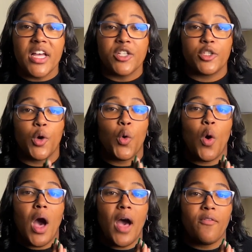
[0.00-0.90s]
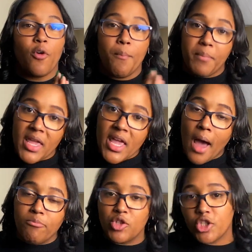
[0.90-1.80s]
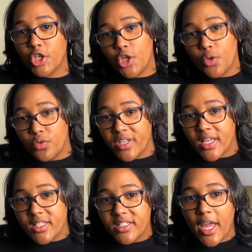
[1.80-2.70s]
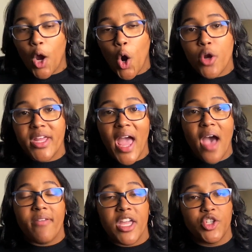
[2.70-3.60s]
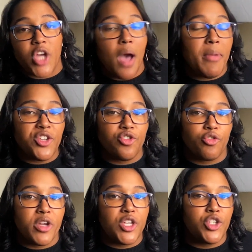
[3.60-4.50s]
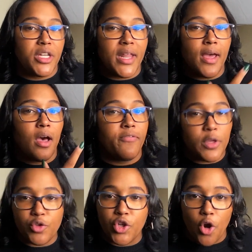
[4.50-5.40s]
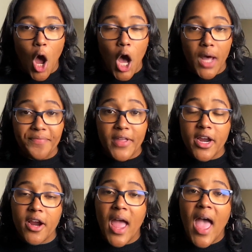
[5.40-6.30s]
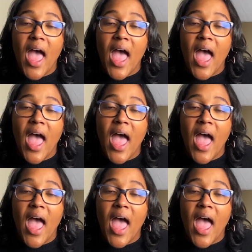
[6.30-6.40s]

So for me, I'm just going to use that since I already have a shop integration feature on there.